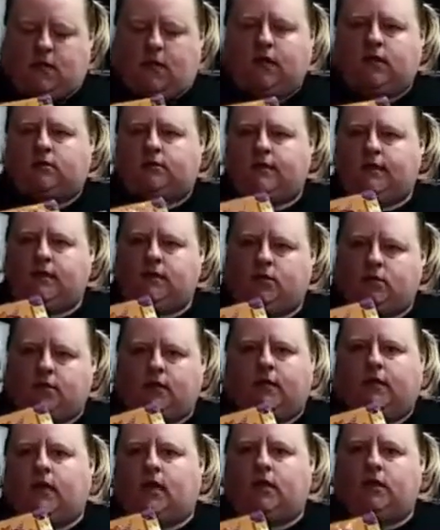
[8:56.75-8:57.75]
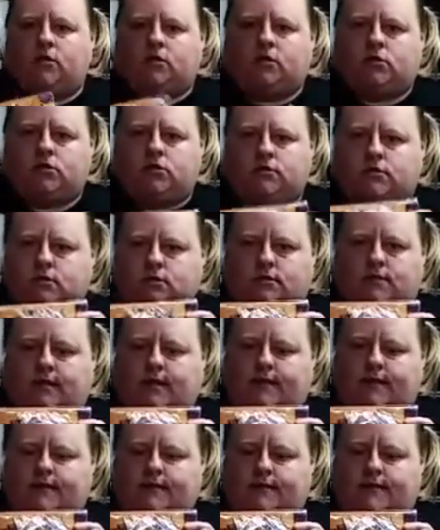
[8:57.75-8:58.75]
Halloween looking colors
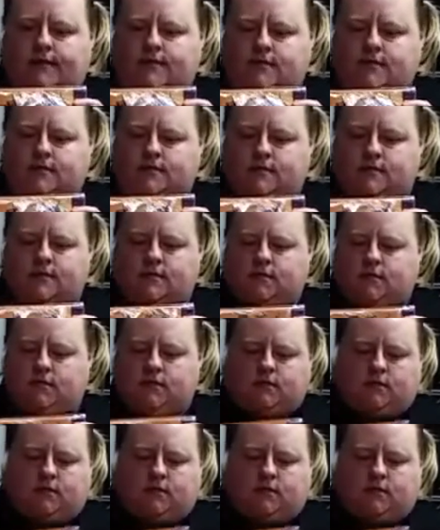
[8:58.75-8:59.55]
like this.